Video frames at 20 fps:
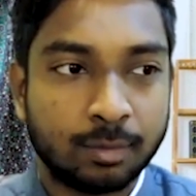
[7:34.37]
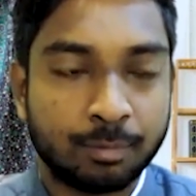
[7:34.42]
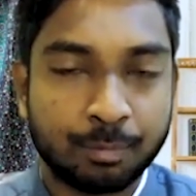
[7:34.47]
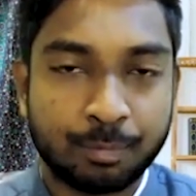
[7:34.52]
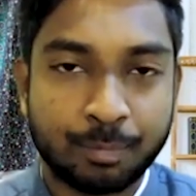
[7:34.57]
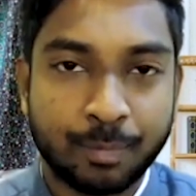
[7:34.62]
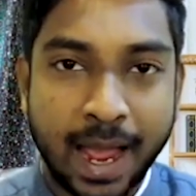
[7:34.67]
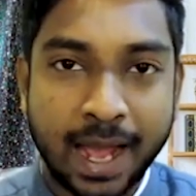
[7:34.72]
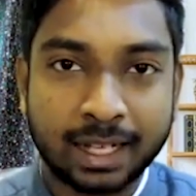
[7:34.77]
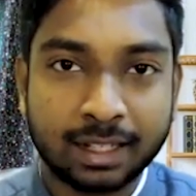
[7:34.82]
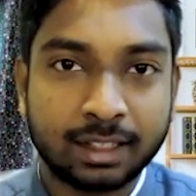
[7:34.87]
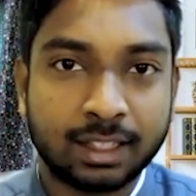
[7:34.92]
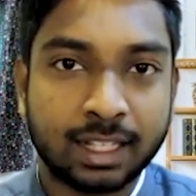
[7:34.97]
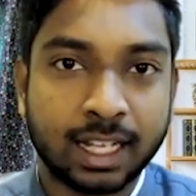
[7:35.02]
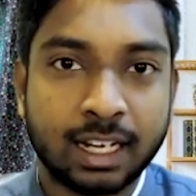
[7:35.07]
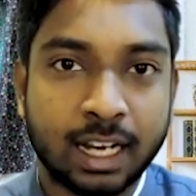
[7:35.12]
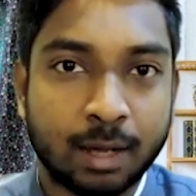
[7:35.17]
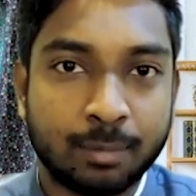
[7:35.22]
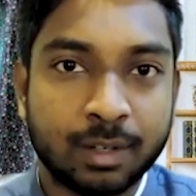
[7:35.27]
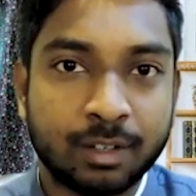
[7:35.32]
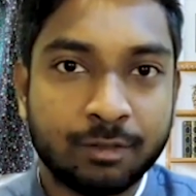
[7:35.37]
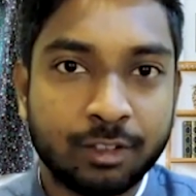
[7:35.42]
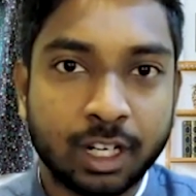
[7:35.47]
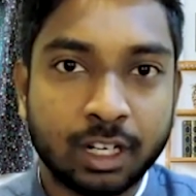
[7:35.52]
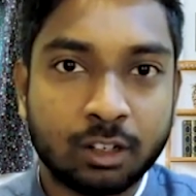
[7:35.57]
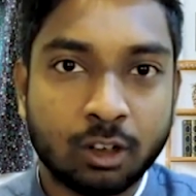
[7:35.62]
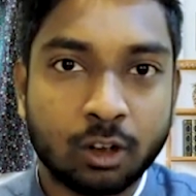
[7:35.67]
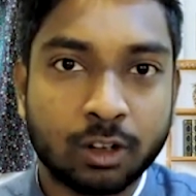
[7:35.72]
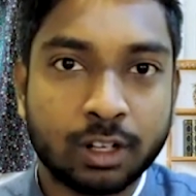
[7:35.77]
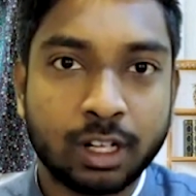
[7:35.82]
back then, I mean, we
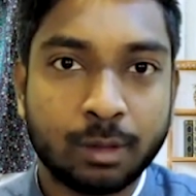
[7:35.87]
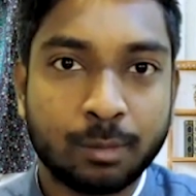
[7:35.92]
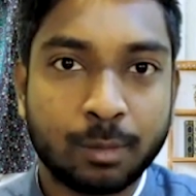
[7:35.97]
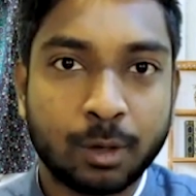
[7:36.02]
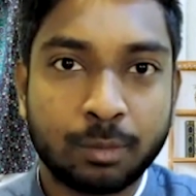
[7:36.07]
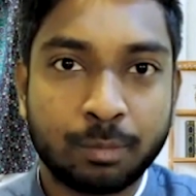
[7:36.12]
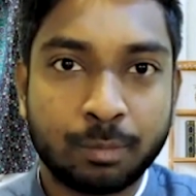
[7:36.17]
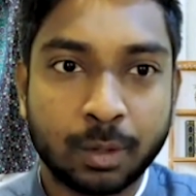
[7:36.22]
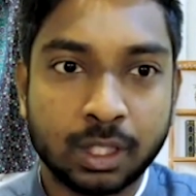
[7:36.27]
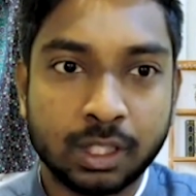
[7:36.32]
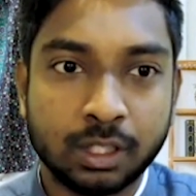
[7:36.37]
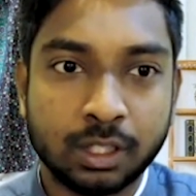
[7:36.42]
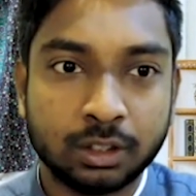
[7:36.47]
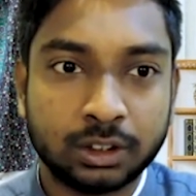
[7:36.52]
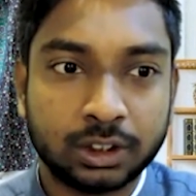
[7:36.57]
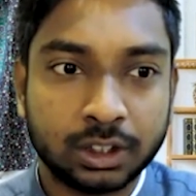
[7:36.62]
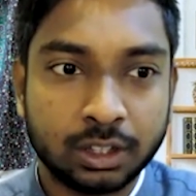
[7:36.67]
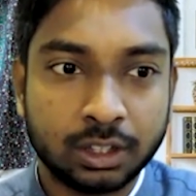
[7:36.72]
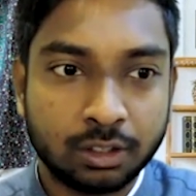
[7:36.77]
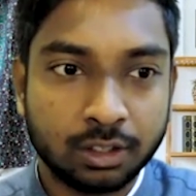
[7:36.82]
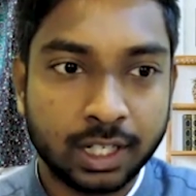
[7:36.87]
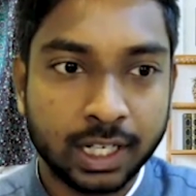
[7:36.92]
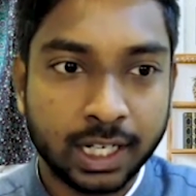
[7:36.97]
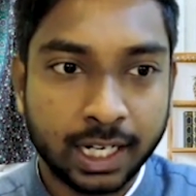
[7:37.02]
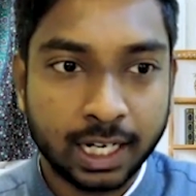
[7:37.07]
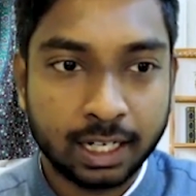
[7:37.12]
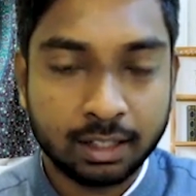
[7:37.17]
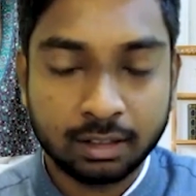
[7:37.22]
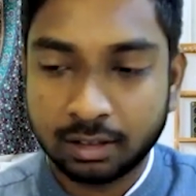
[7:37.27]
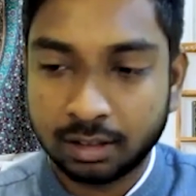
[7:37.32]
are talking about pollution
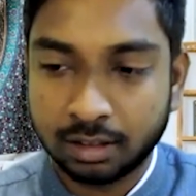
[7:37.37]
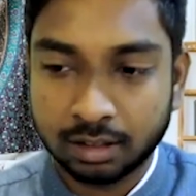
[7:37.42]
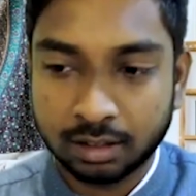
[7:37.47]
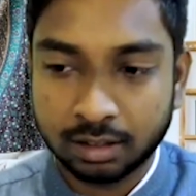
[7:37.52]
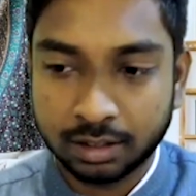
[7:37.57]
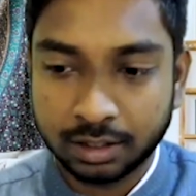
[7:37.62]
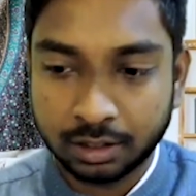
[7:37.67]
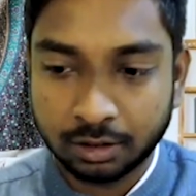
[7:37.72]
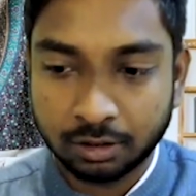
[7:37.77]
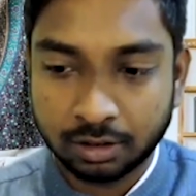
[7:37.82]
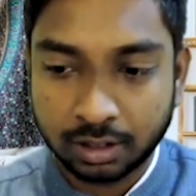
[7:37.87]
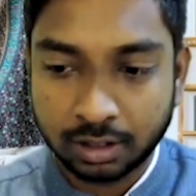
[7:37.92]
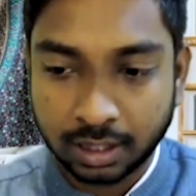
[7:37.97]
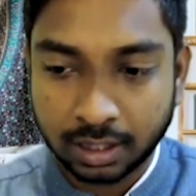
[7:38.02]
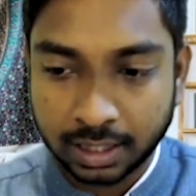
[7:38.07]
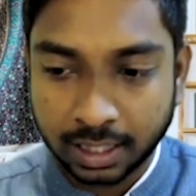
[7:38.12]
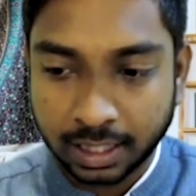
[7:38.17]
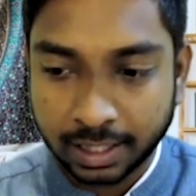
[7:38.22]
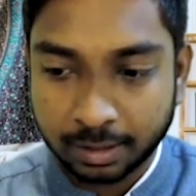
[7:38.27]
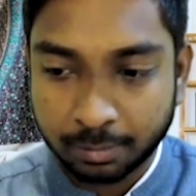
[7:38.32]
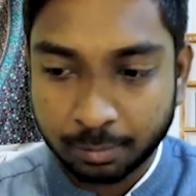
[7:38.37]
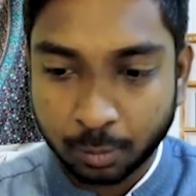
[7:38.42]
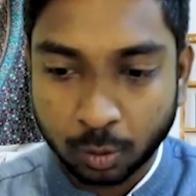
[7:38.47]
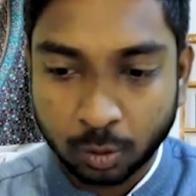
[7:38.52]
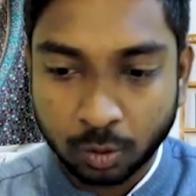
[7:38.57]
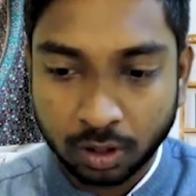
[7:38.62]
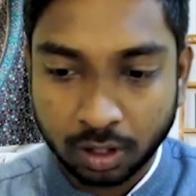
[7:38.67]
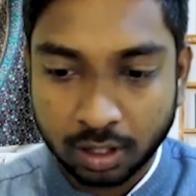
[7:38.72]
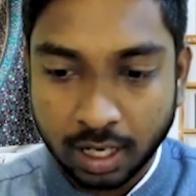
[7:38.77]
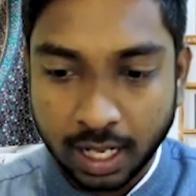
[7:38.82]
today and the youth are getting
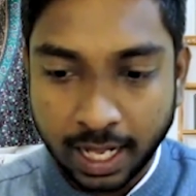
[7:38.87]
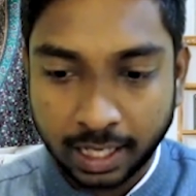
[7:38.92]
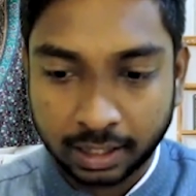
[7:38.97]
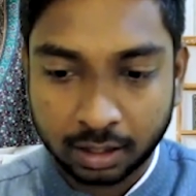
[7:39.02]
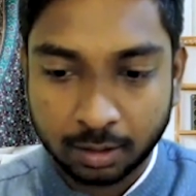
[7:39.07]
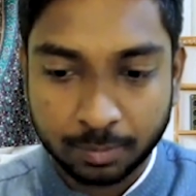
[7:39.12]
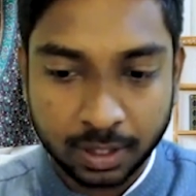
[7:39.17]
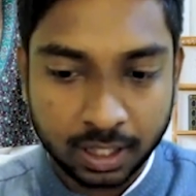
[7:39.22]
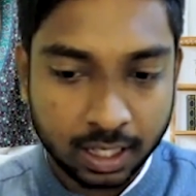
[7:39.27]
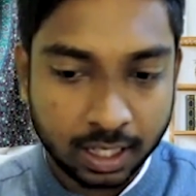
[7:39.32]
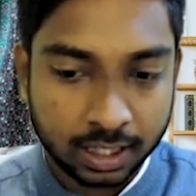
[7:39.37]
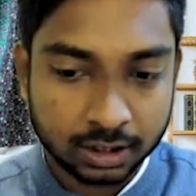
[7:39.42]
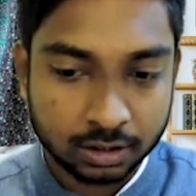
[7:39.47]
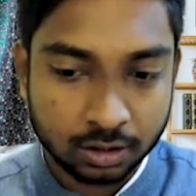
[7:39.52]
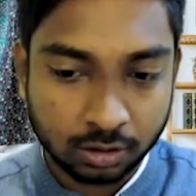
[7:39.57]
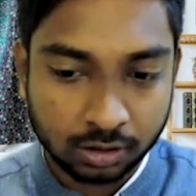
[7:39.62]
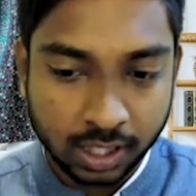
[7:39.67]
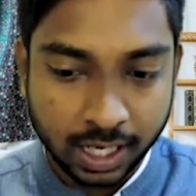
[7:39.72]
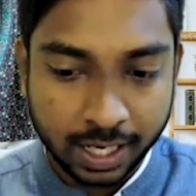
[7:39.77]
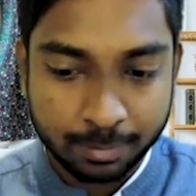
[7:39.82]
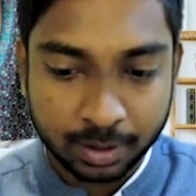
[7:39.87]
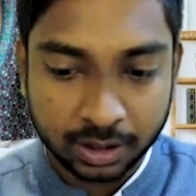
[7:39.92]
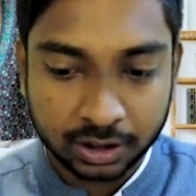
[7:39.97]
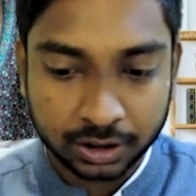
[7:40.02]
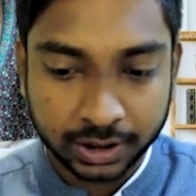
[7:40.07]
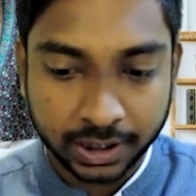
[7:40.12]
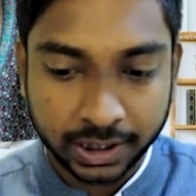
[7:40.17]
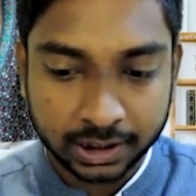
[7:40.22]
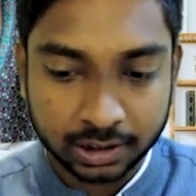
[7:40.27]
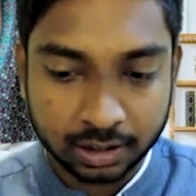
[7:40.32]
more acclimatized to climate
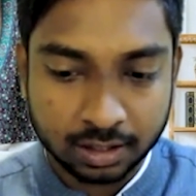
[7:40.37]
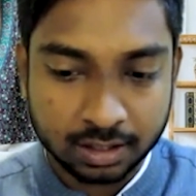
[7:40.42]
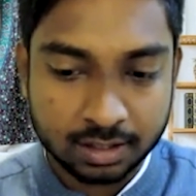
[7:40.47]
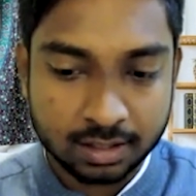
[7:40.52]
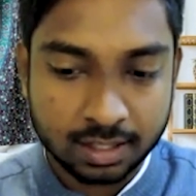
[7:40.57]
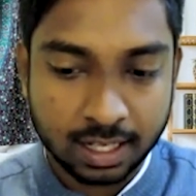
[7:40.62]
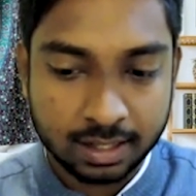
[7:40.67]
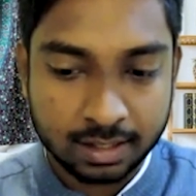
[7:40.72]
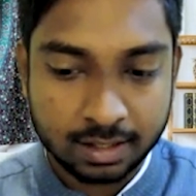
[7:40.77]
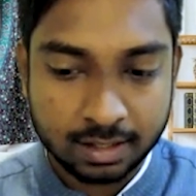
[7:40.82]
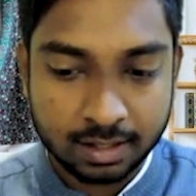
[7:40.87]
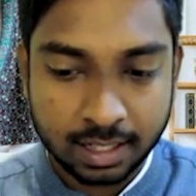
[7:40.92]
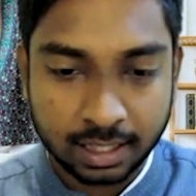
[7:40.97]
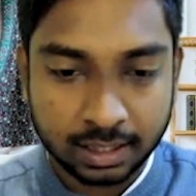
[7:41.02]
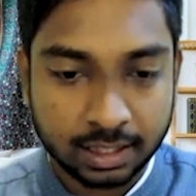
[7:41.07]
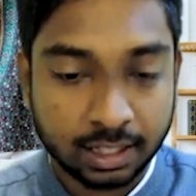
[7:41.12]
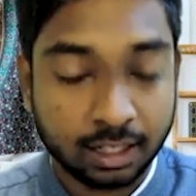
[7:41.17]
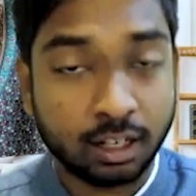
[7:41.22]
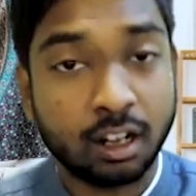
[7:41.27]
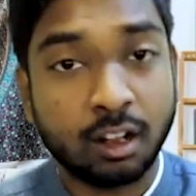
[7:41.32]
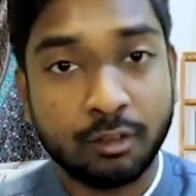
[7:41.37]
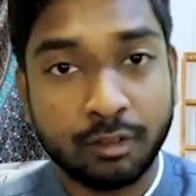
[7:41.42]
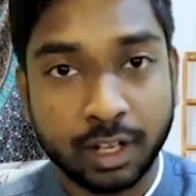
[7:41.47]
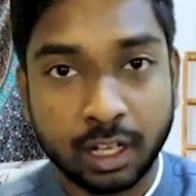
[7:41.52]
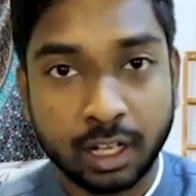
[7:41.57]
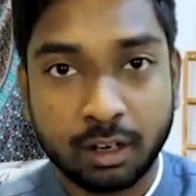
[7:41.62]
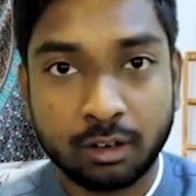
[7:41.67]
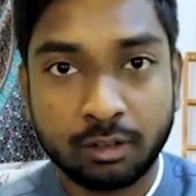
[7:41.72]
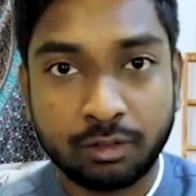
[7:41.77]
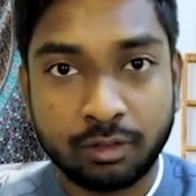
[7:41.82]
change in the sense that they're
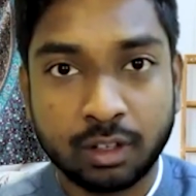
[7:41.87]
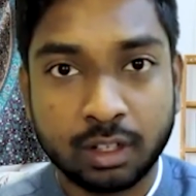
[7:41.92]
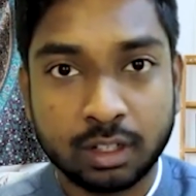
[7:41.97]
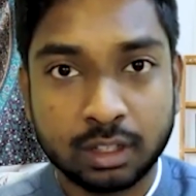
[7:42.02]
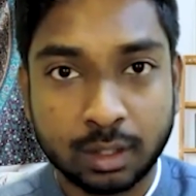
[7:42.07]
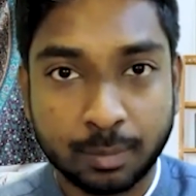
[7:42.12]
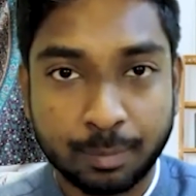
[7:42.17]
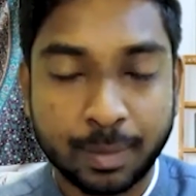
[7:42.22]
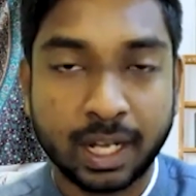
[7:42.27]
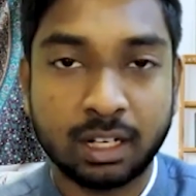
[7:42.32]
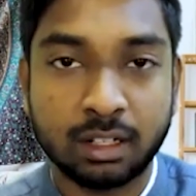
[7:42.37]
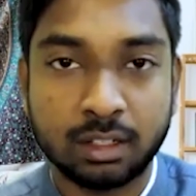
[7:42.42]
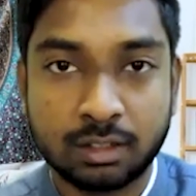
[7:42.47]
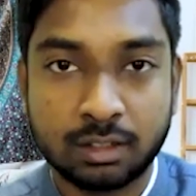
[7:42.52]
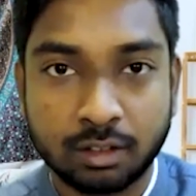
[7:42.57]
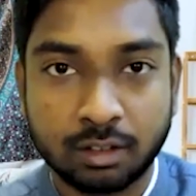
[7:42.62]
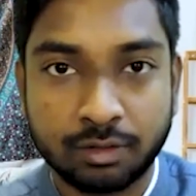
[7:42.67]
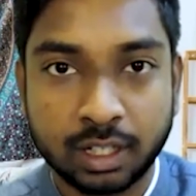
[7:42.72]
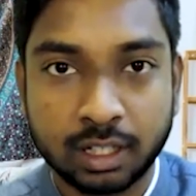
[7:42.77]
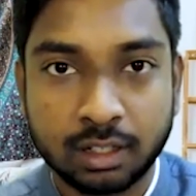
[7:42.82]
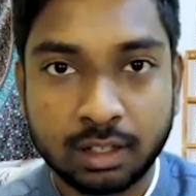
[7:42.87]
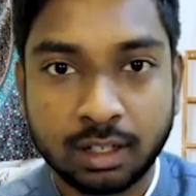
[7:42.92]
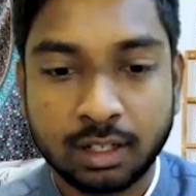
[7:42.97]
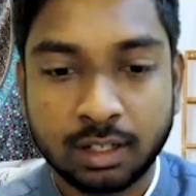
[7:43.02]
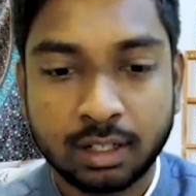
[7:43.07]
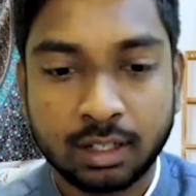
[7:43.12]
aware of the perils of it.